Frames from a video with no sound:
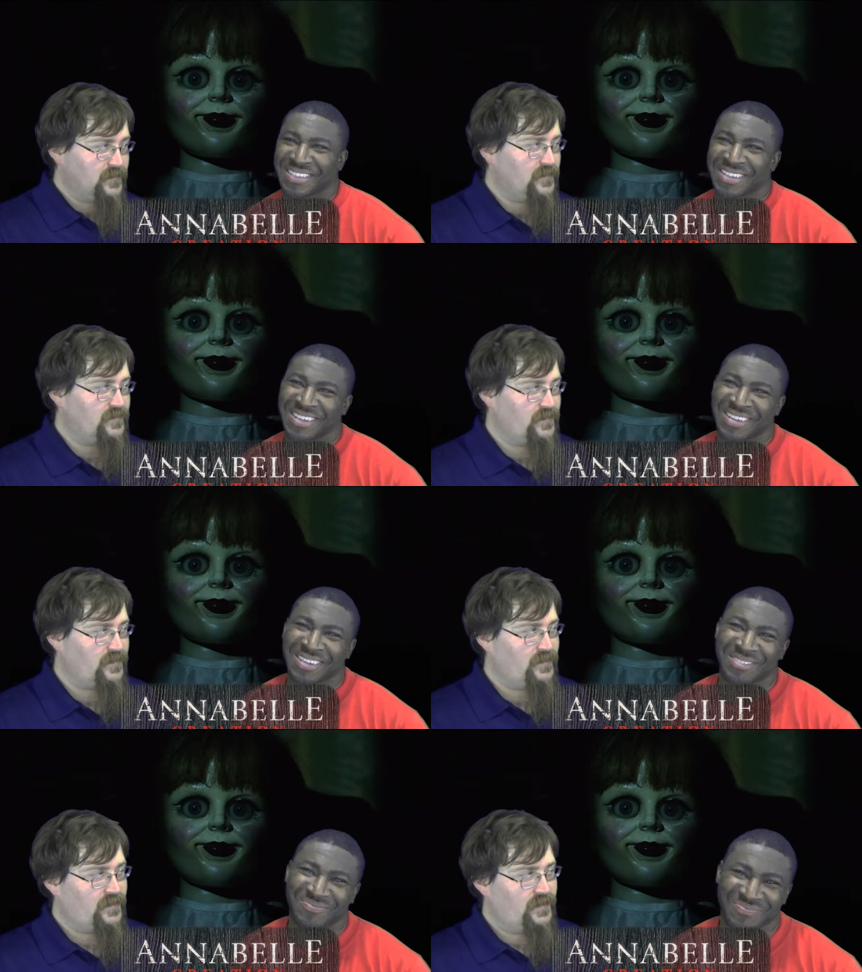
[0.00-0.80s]

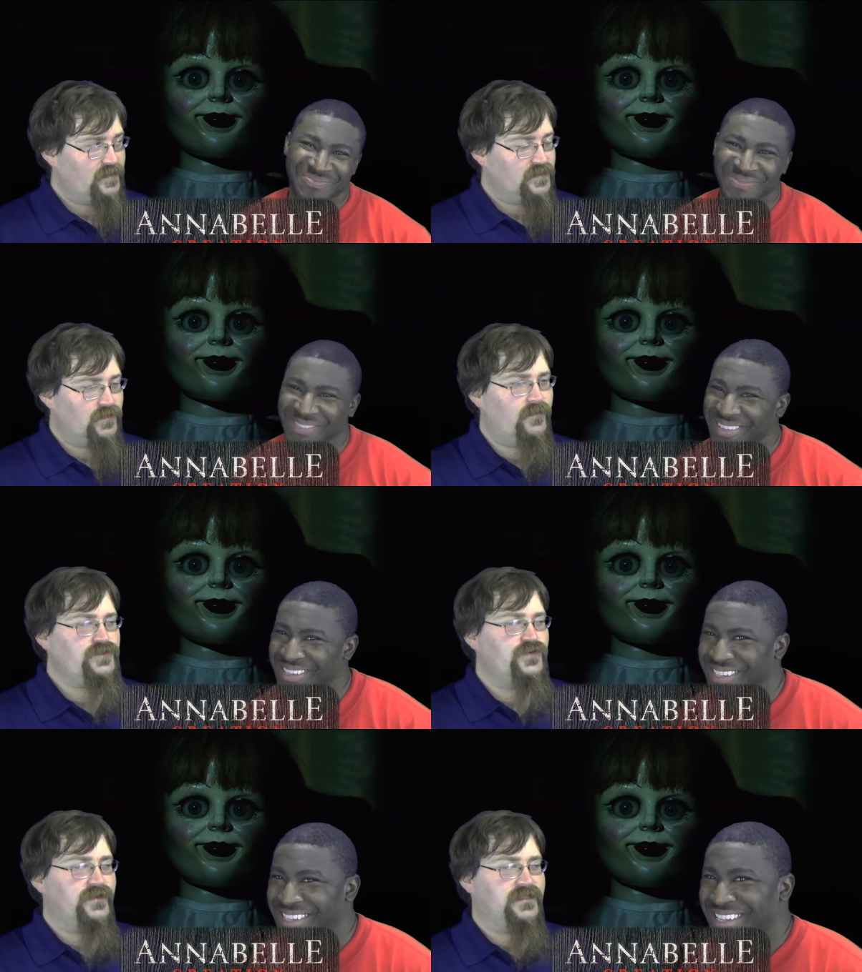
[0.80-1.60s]
Speaker 1: Yeah. So what
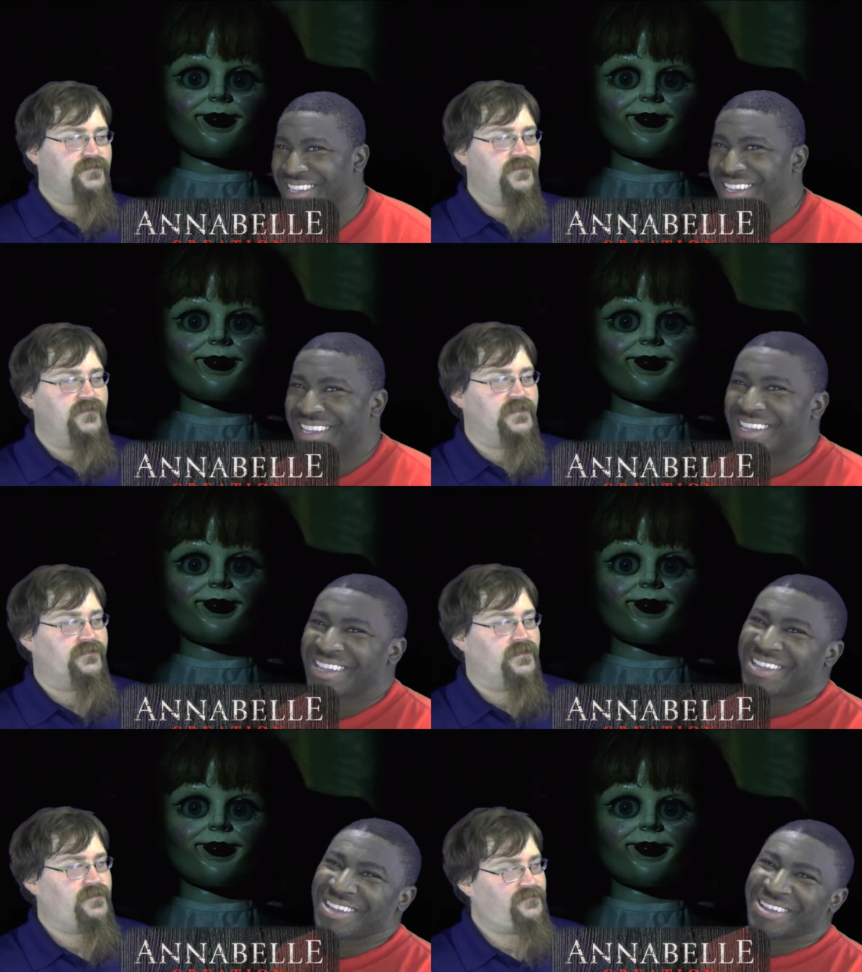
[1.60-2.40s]
would you rate this movie
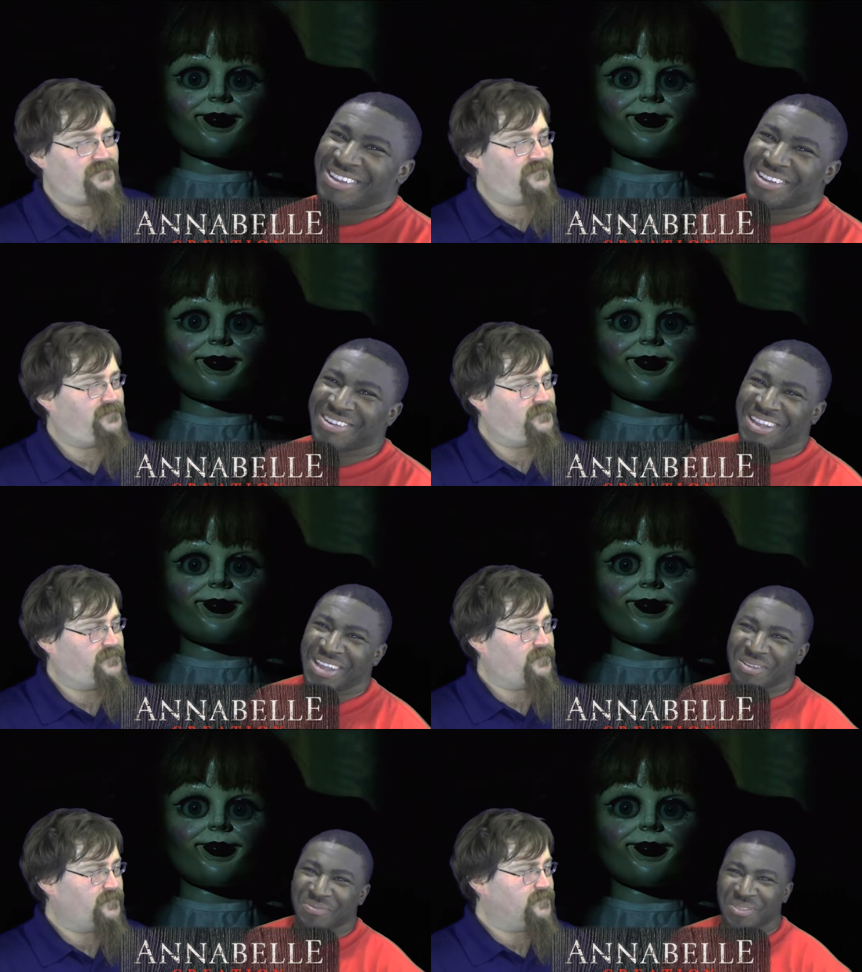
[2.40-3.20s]
then, Robert?
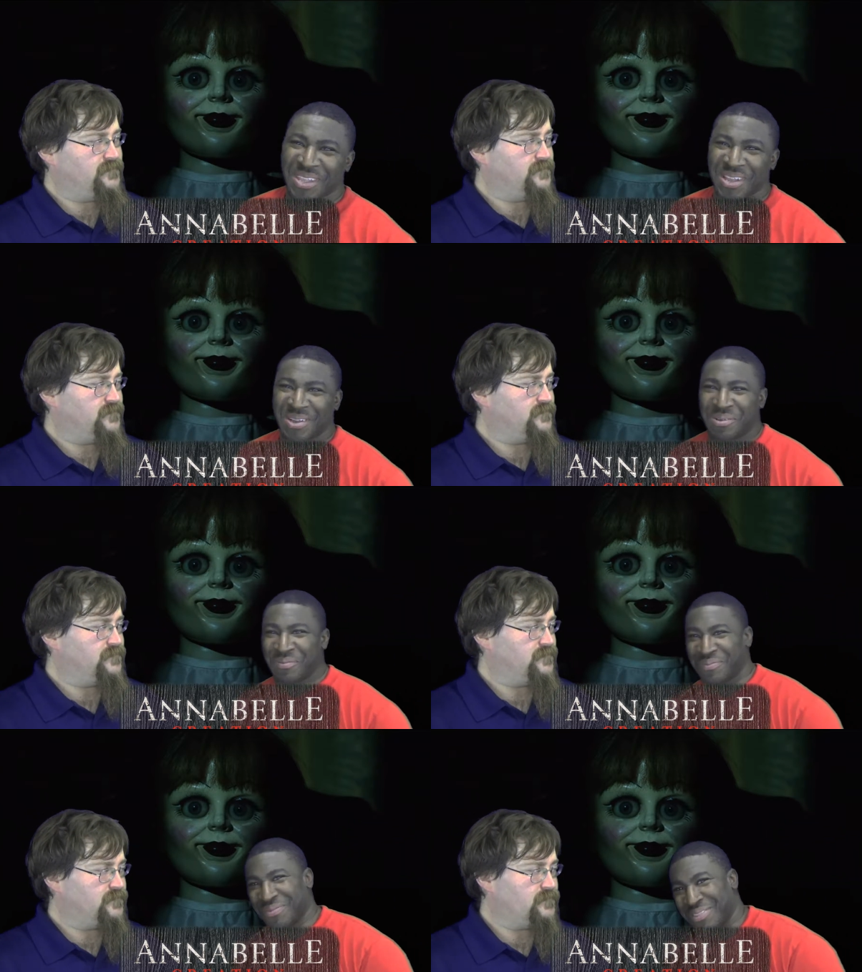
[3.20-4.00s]
Speaker 2: Okay.
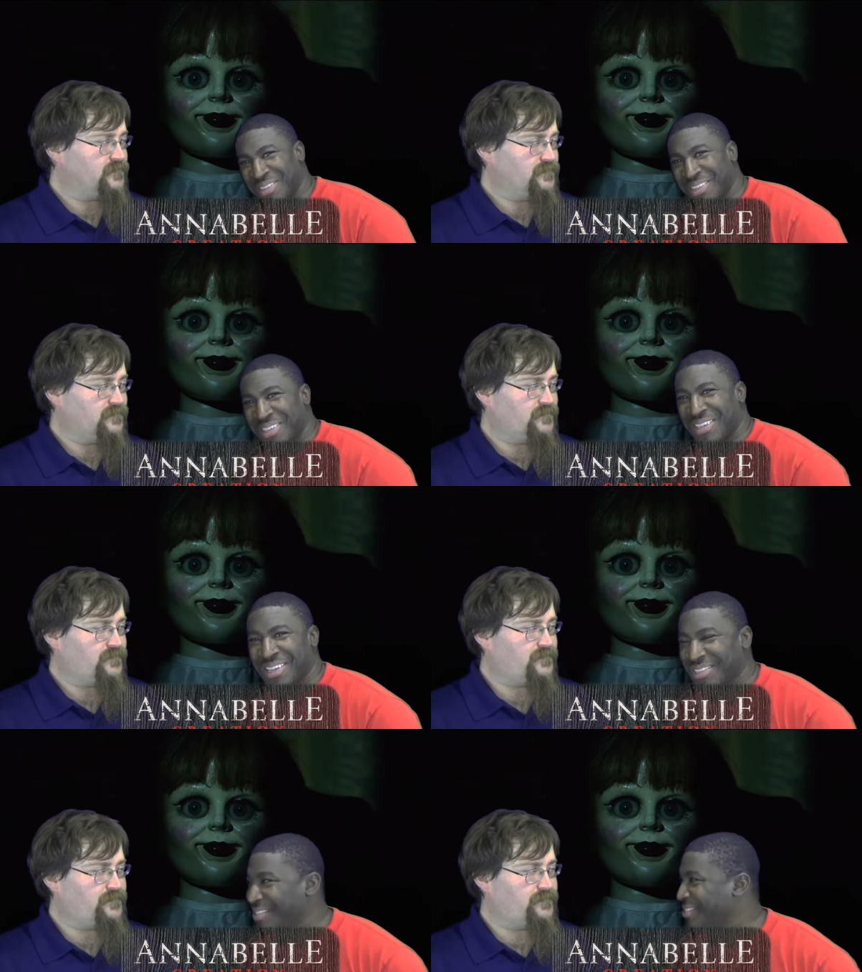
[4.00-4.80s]
Now,
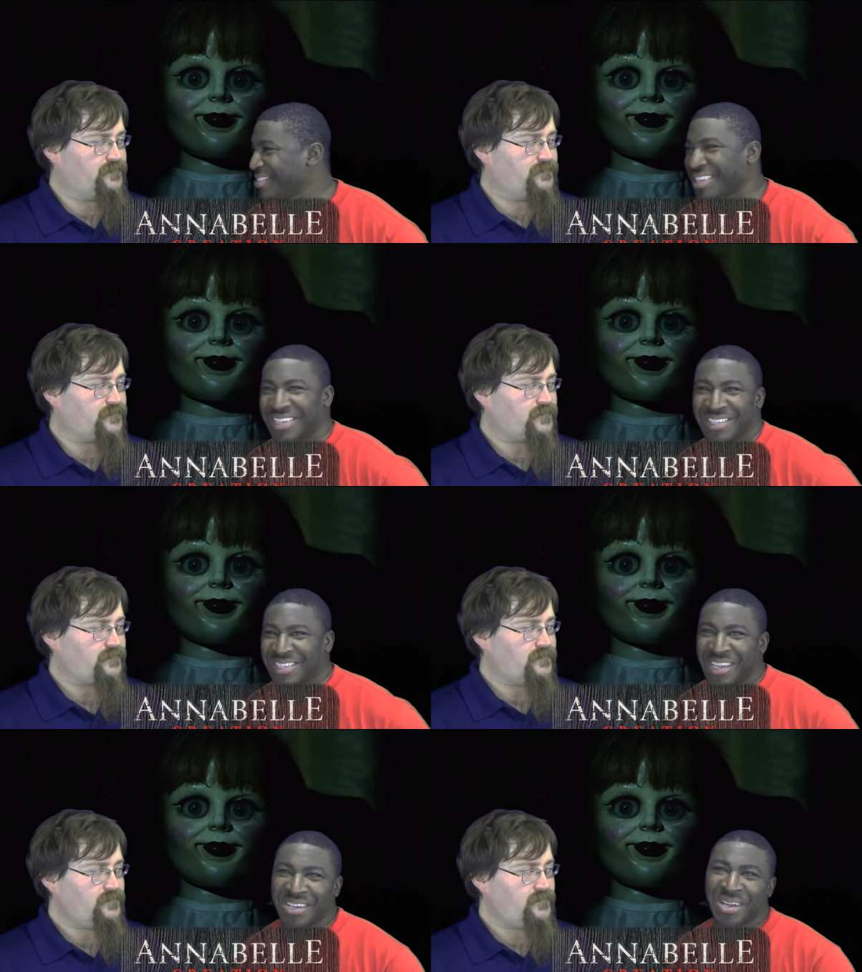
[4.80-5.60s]
as just like you
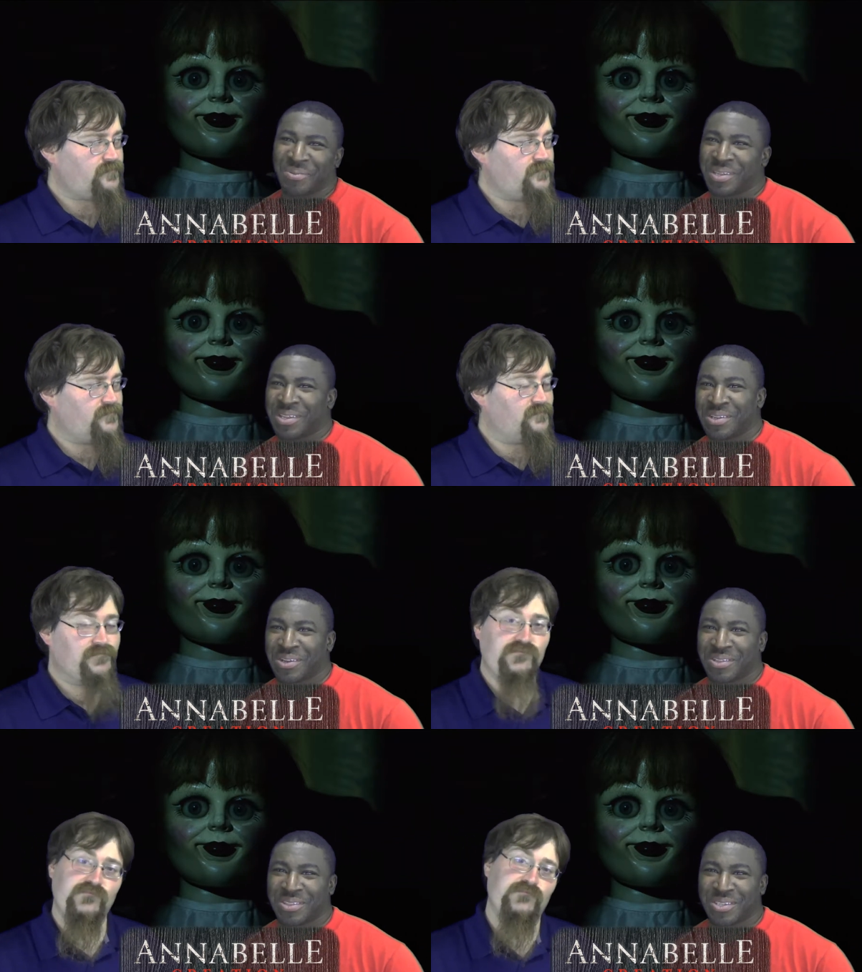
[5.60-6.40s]
said. I mean,
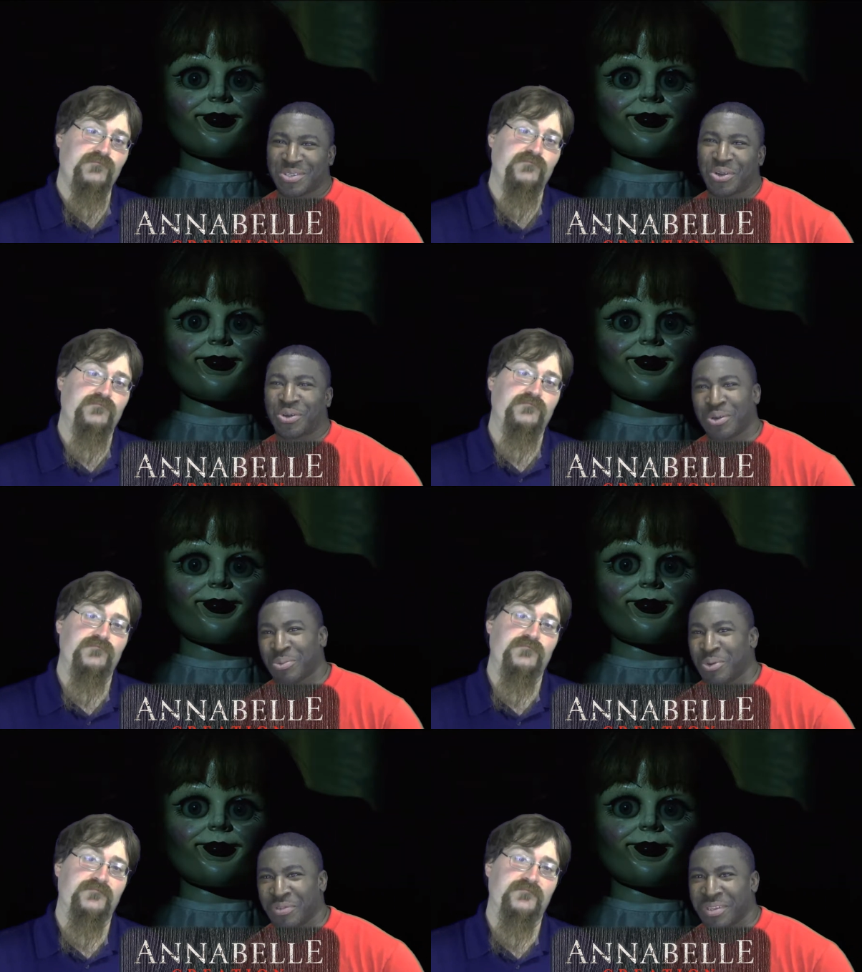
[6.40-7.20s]
this horror
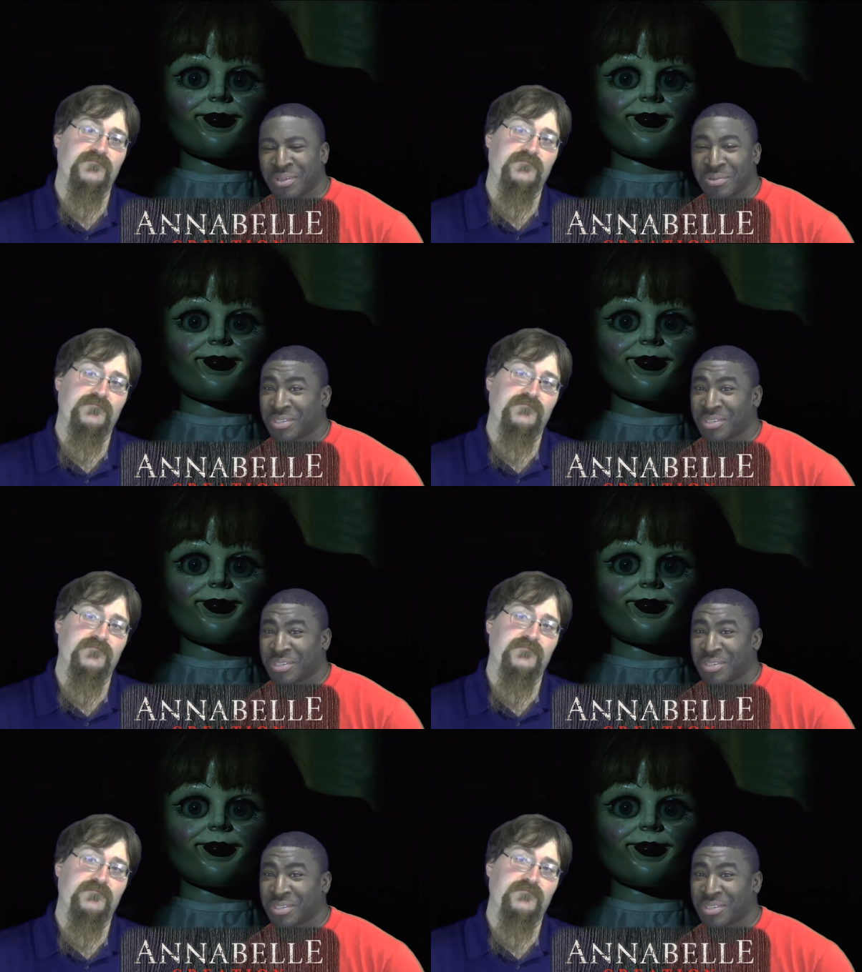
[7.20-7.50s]
movie,